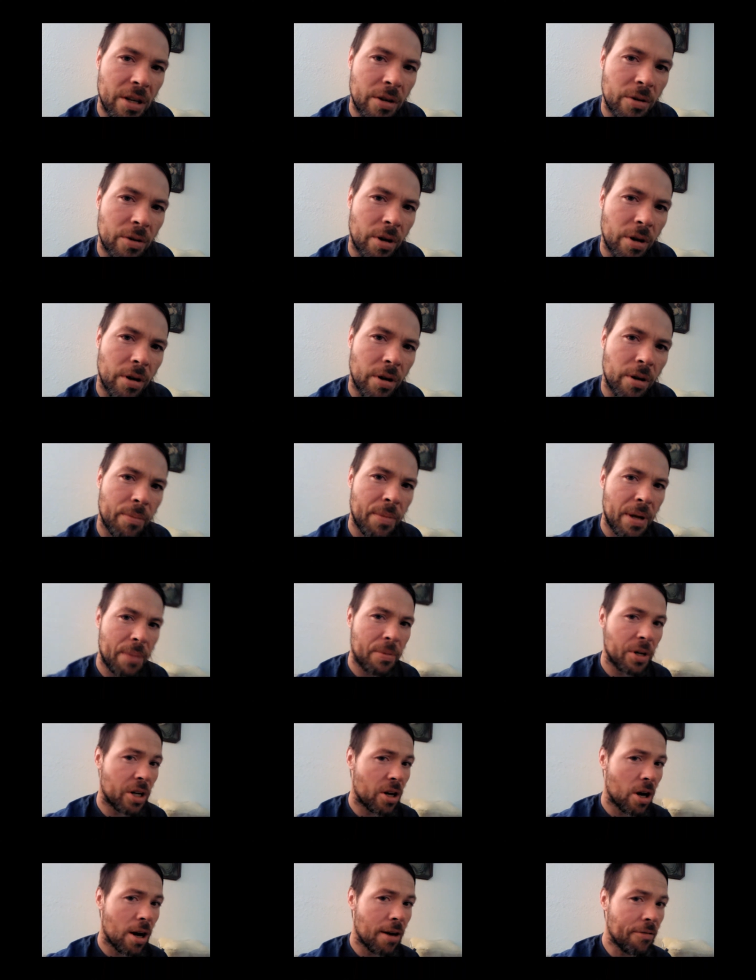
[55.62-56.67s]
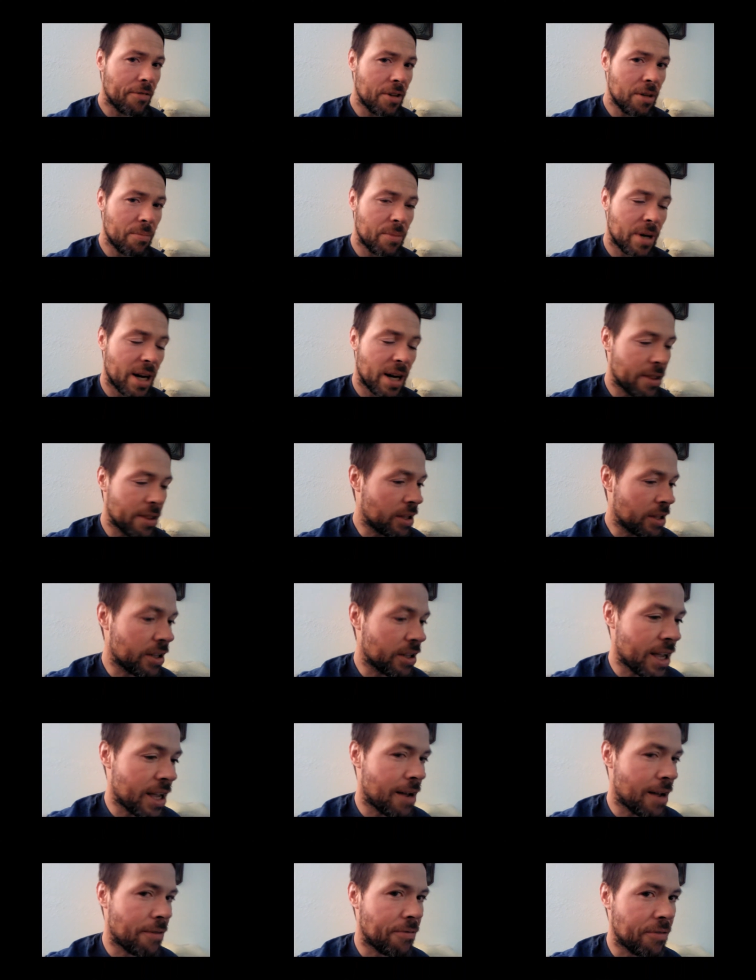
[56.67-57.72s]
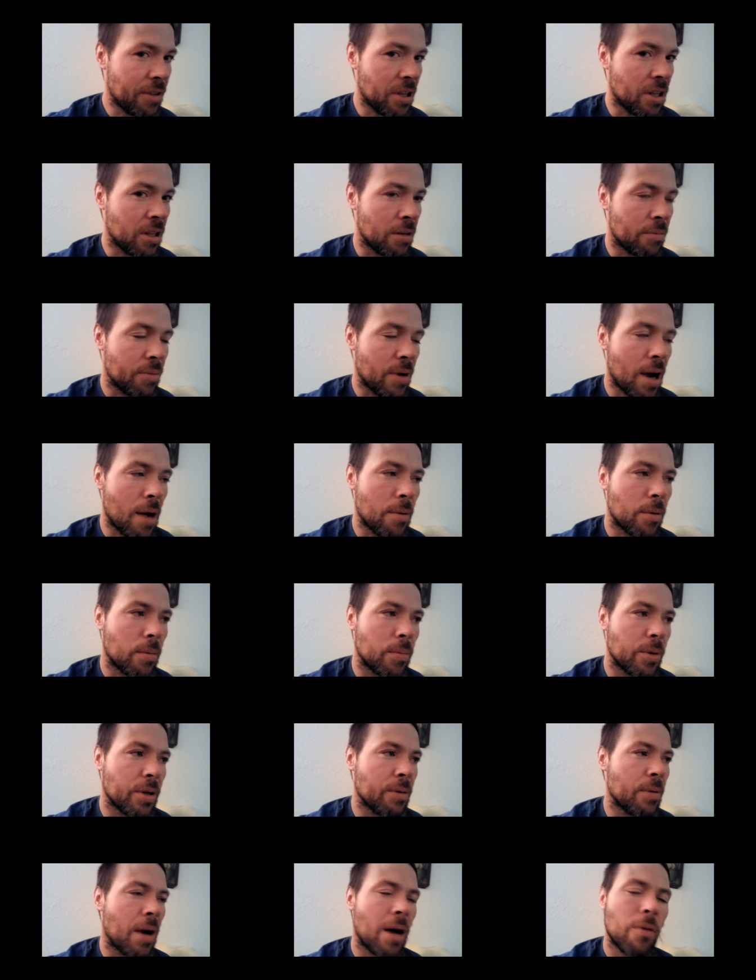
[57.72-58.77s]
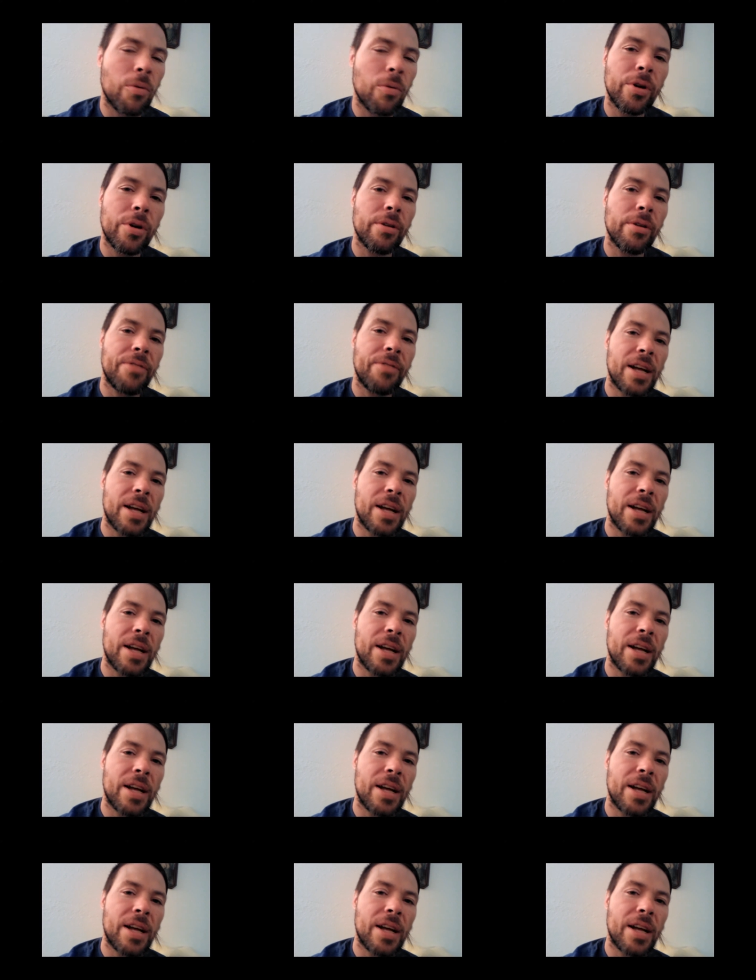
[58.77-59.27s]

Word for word: caffeine or, or maybe coffee, but I think caffeine probably.